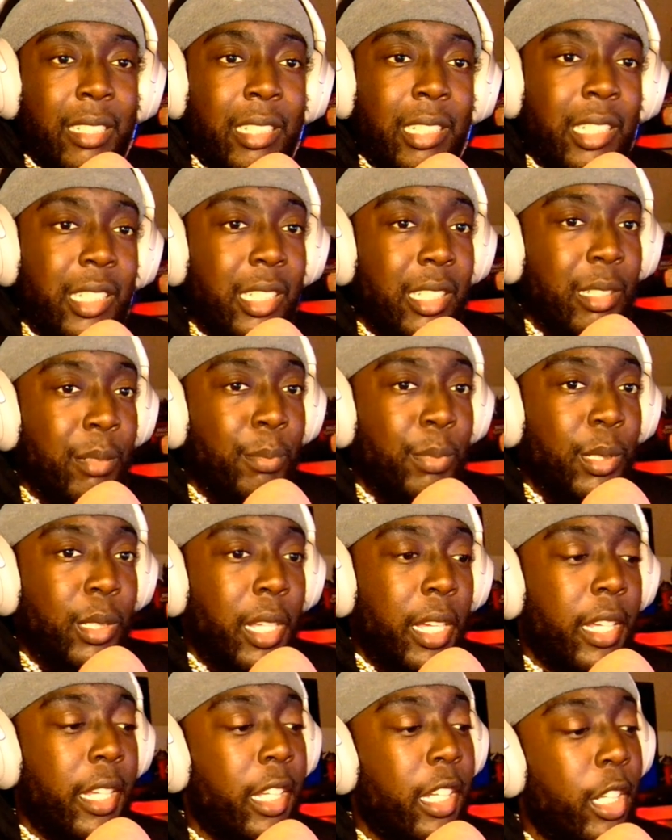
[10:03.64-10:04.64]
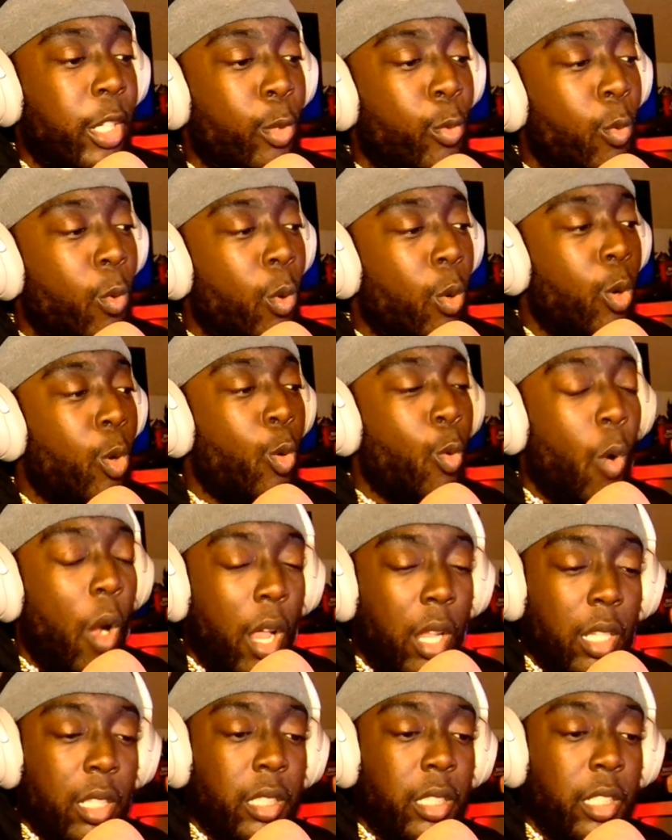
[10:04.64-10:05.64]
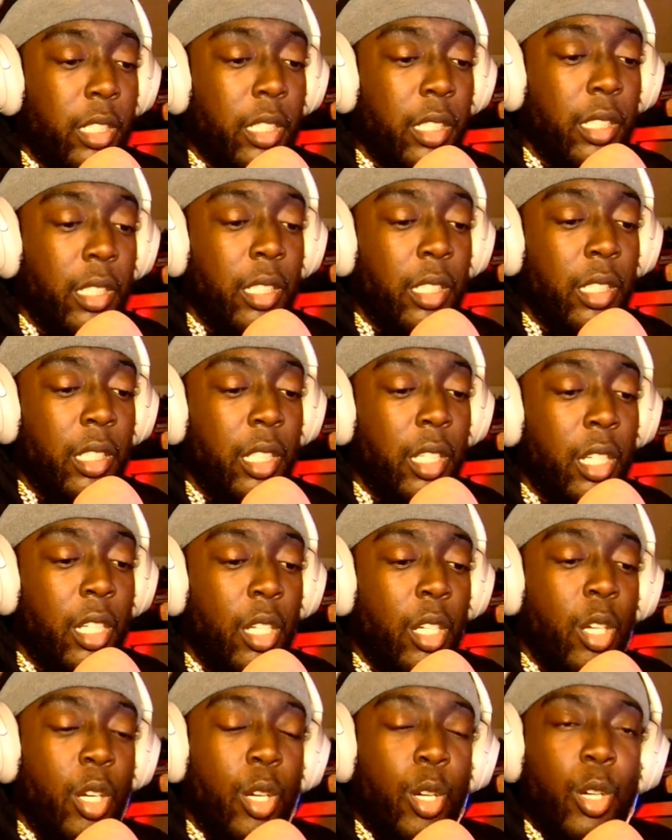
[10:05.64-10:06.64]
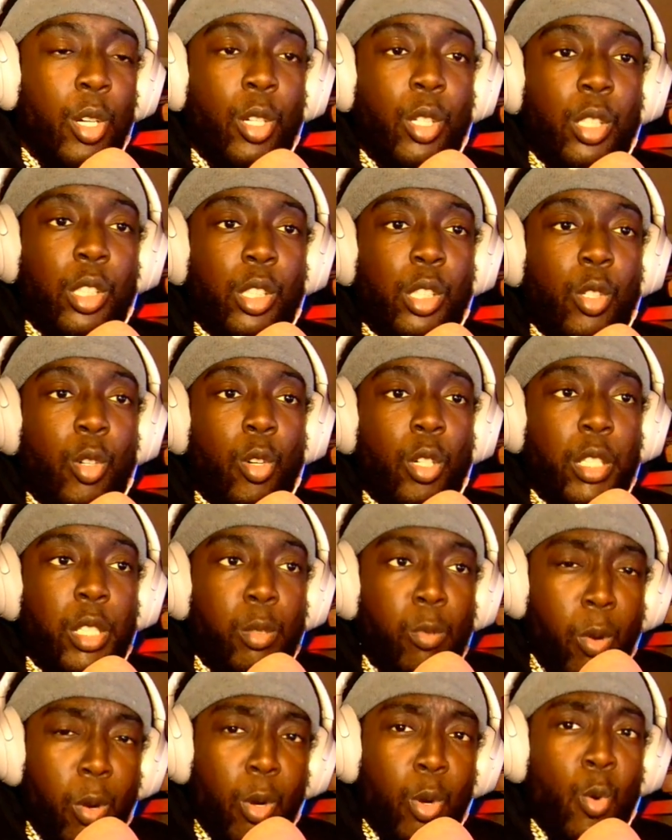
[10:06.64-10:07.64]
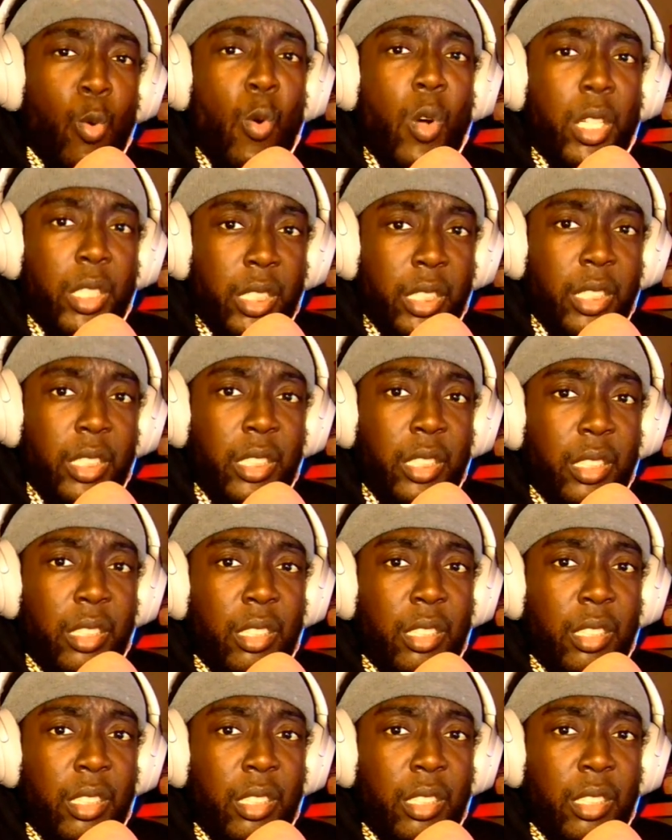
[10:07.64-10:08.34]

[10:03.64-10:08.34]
good but like you want quality or you want quantity.